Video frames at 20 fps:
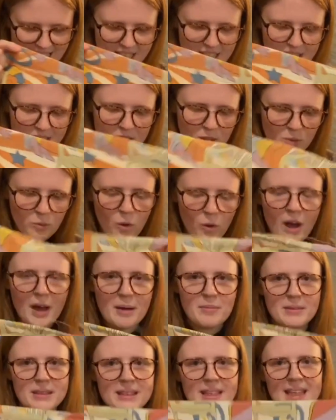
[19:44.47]
So what
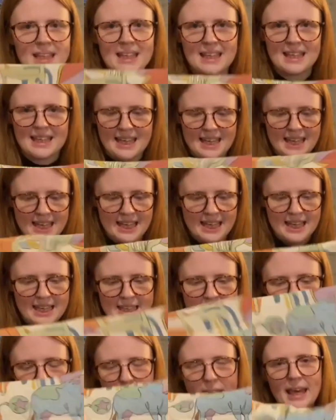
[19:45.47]
I'm thinking
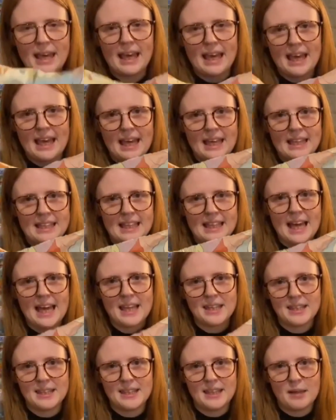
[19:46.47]
is making the
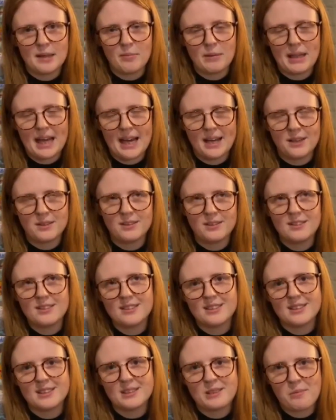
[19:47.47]
Anthea blouse,
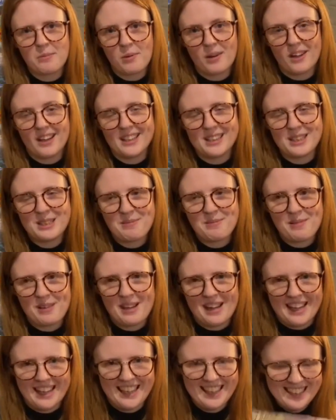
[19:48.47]
surprise
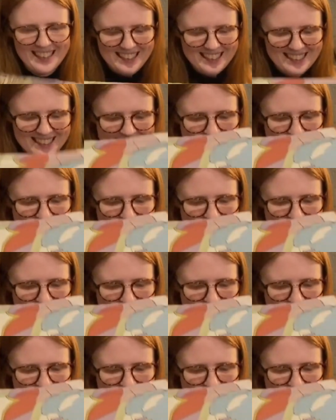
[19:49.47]
surprise,